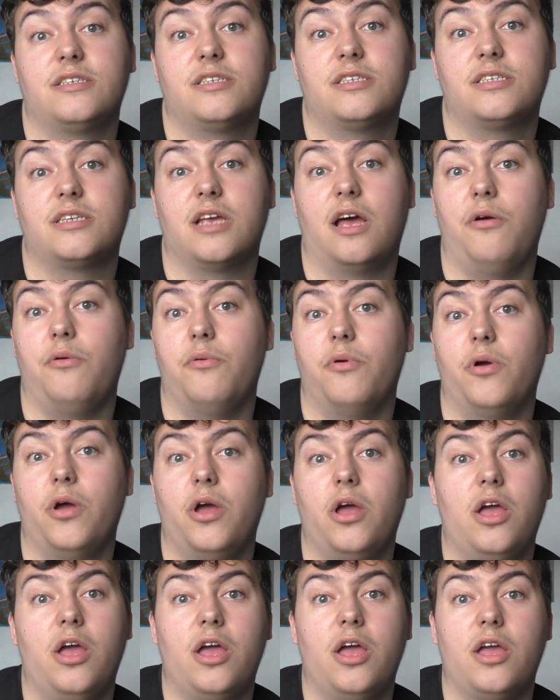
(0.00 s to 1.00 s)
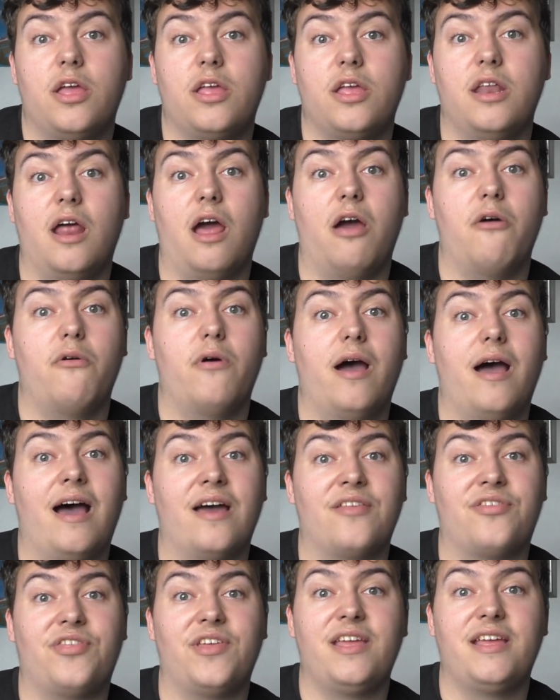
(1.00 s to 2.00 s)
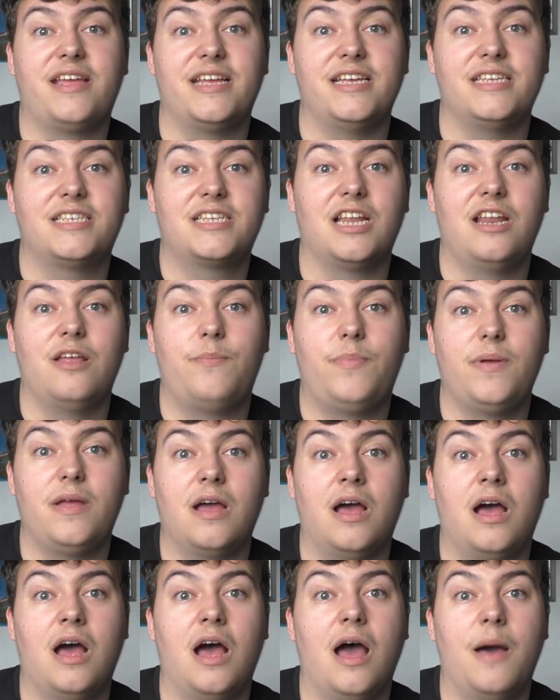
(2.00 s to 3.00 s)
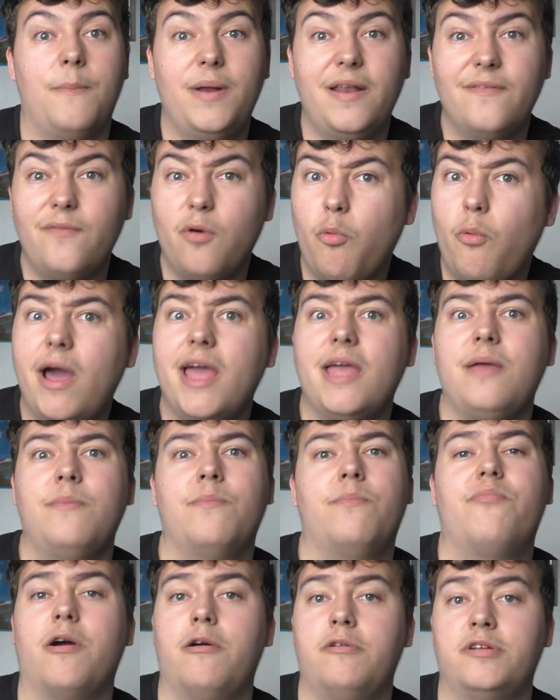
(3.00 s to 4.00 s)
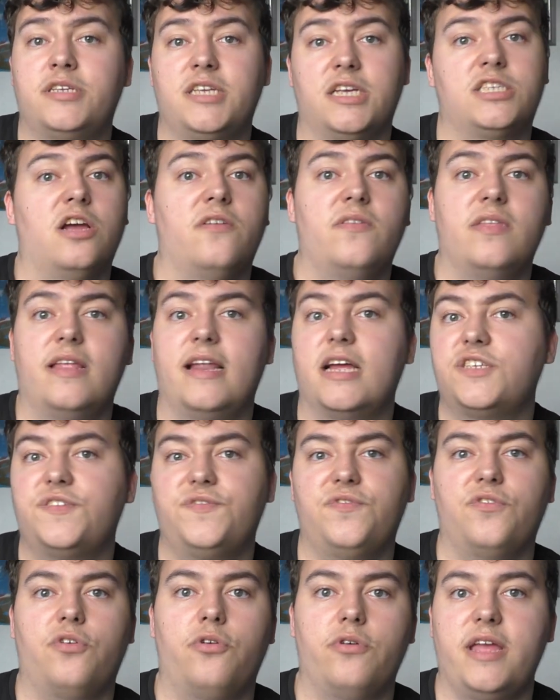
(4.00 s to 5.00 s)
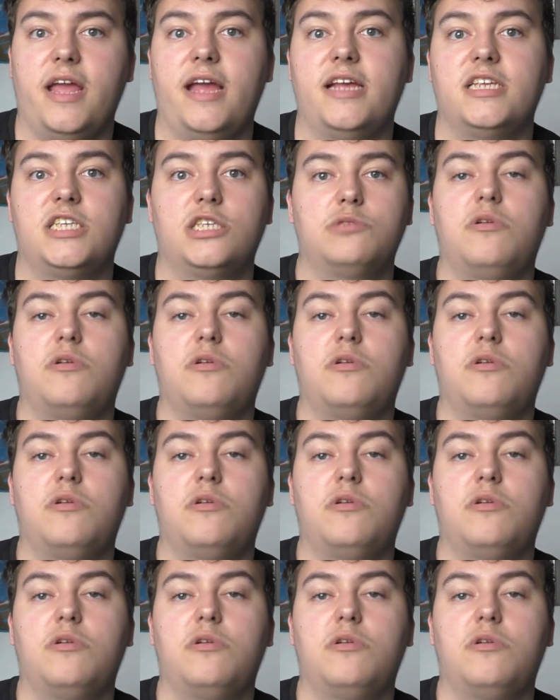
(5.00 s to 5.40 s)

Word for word: So, you know, I think it's going to be a, a, bit of a waiting process over the next four years.